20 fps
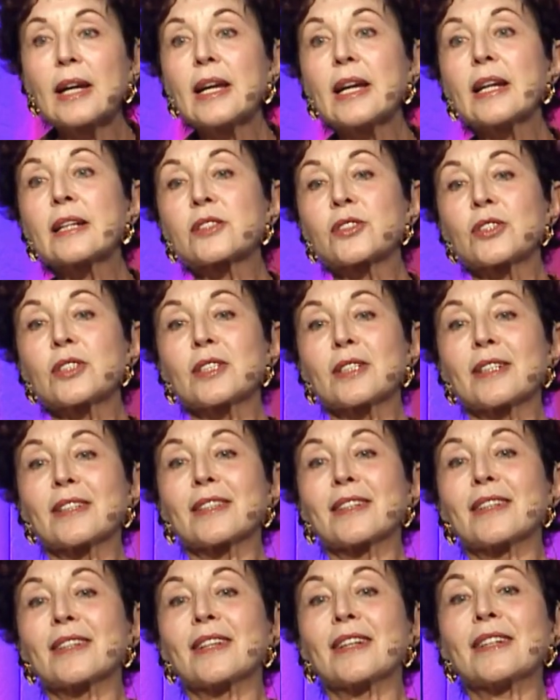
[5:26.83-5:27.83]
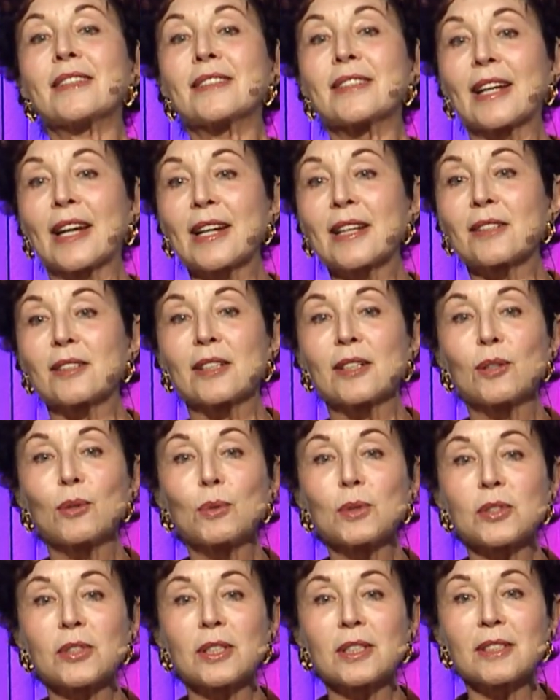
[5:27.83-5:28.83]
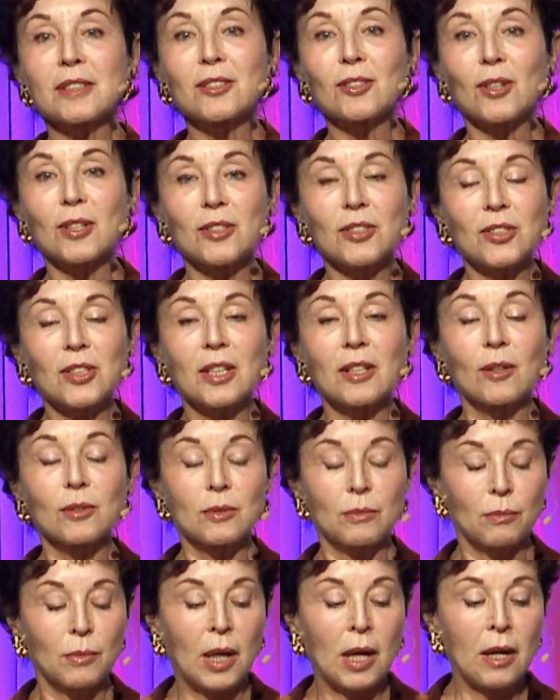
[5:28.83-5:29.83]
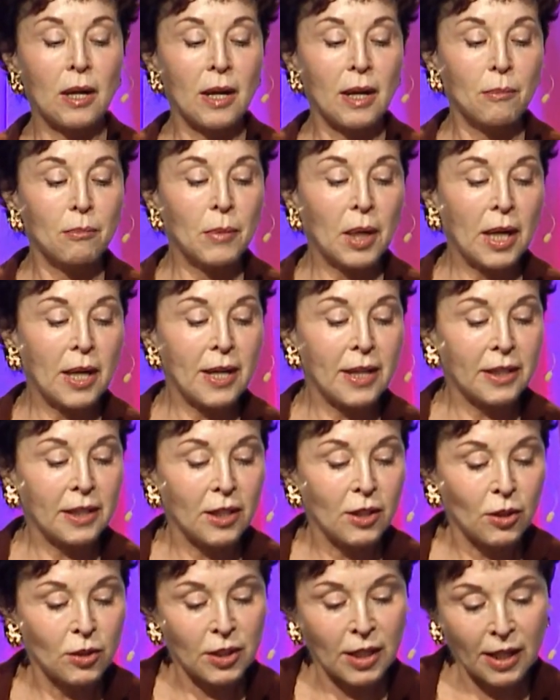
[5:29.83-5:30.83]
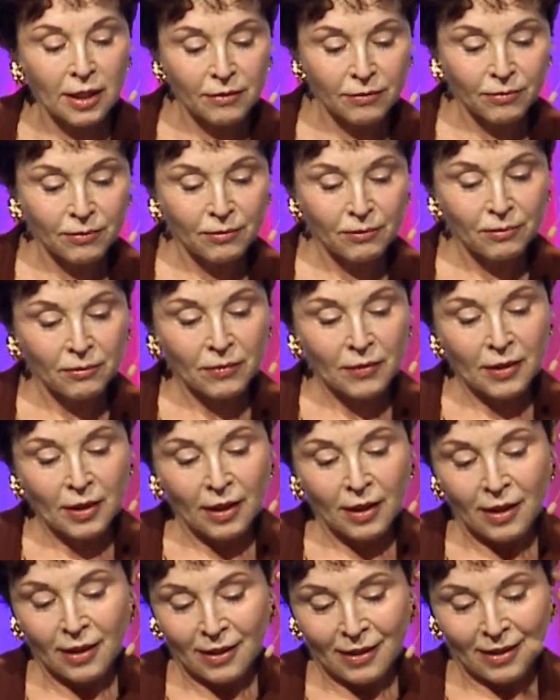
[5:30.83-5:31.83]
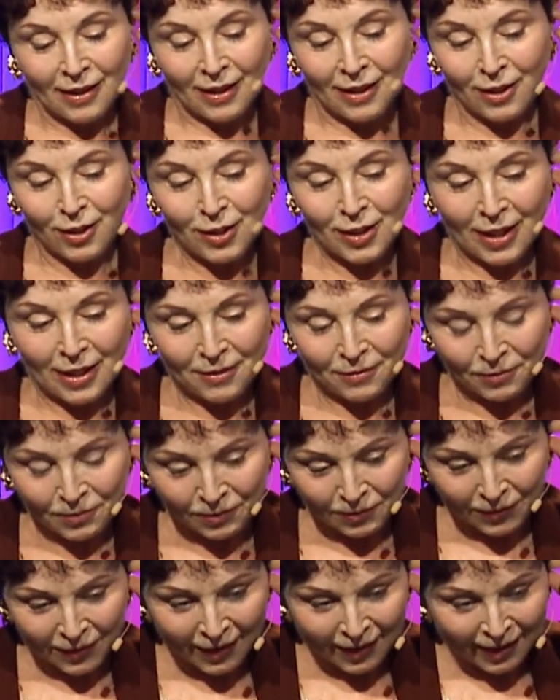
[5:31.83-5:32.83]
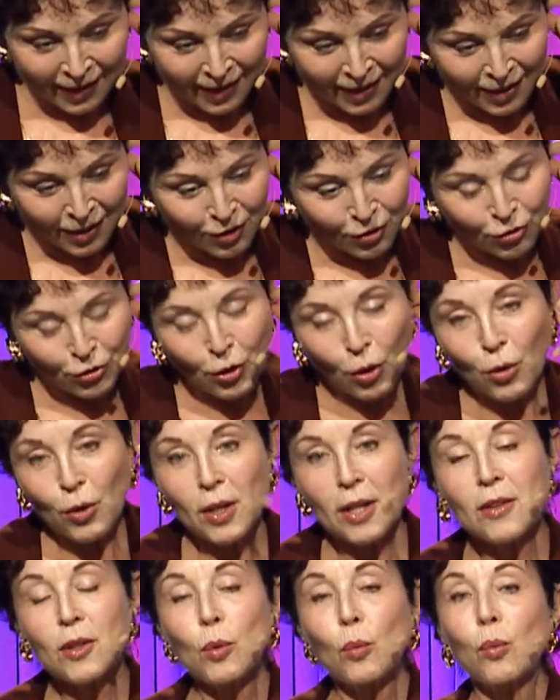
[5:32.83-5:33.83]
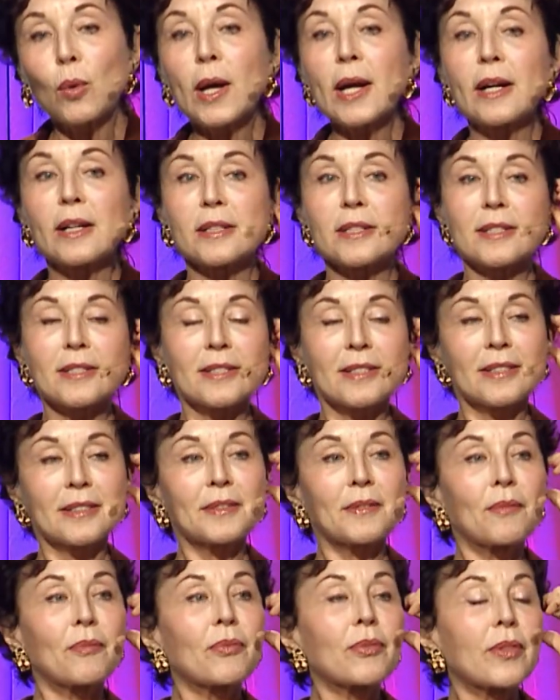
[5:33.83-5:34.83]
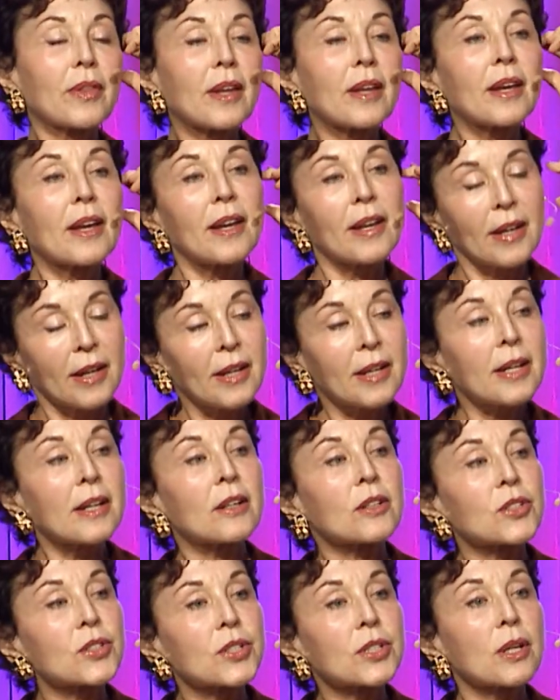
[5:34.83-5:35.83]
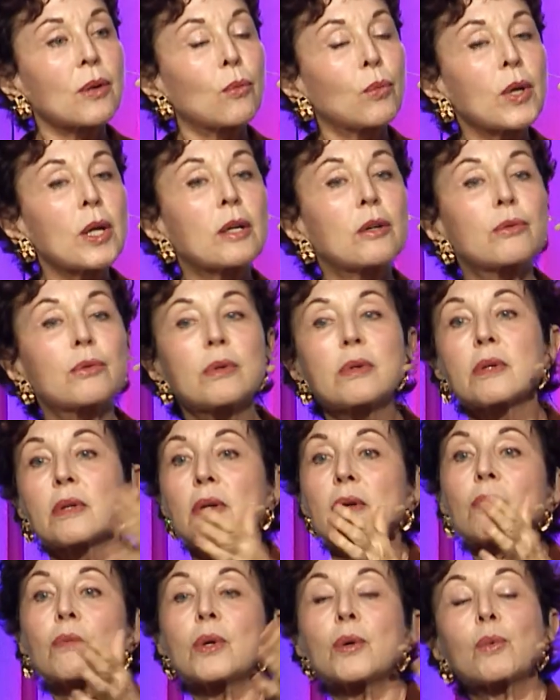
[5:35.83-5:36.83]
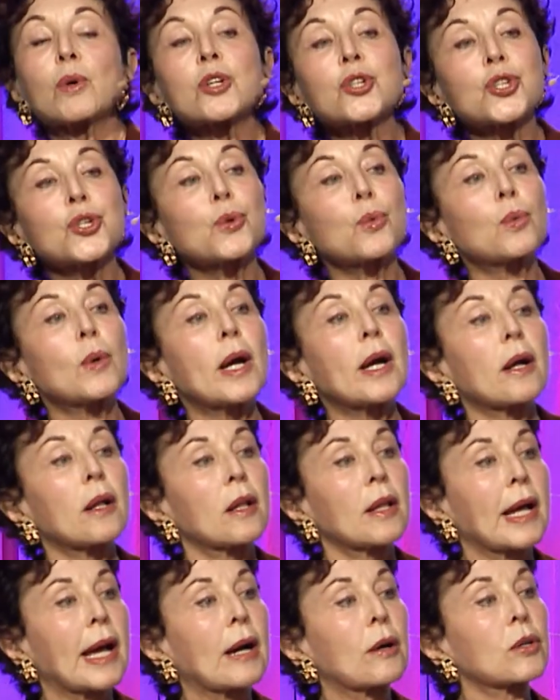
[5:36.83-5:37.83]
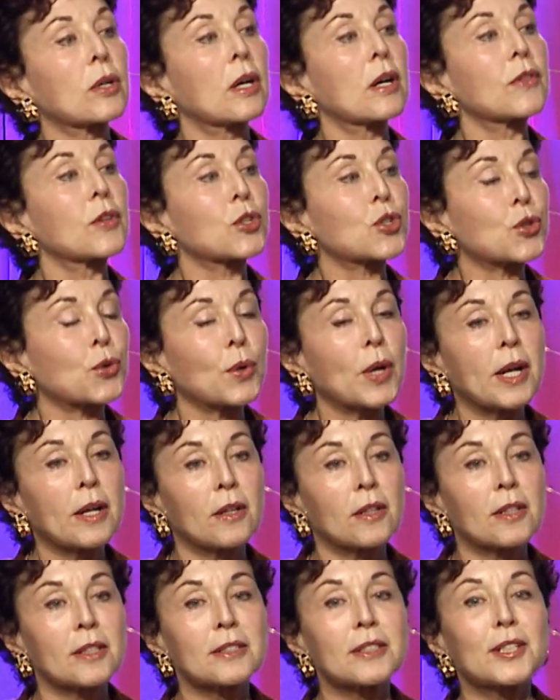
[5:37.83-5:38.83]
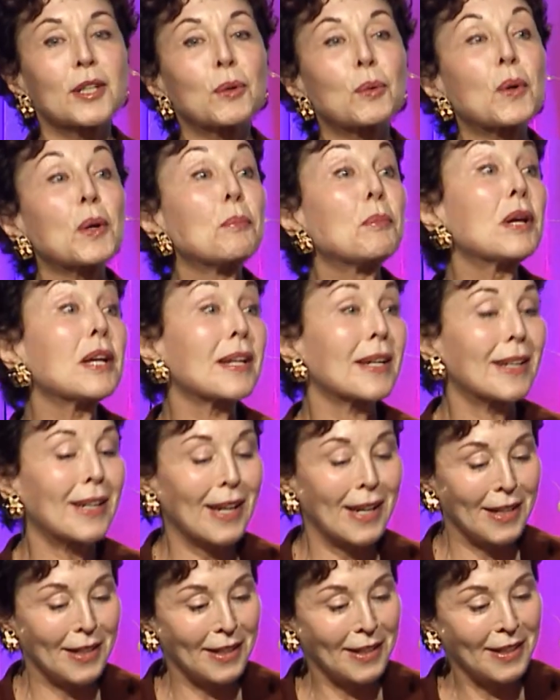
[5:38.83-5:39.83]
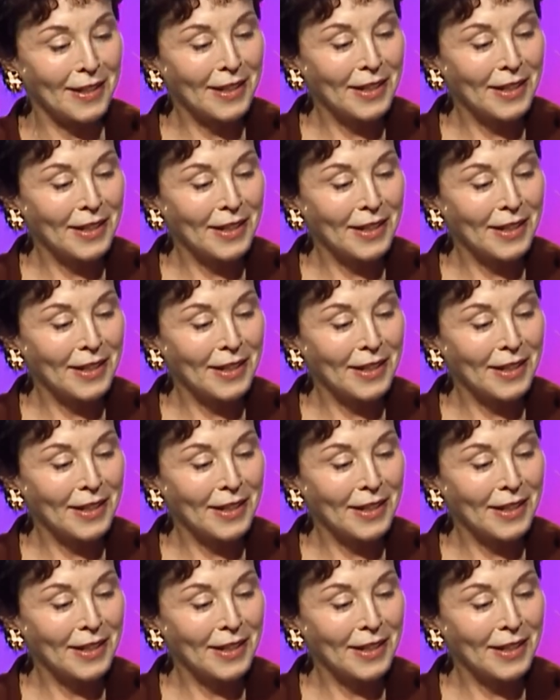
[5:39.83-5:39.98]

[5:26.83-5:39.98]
it's an, exactly, who was going to start saying, oh, Ma, Mike, I heard that. I heard that. So in the West, it is, we, we wish you well out on the trail until we meet again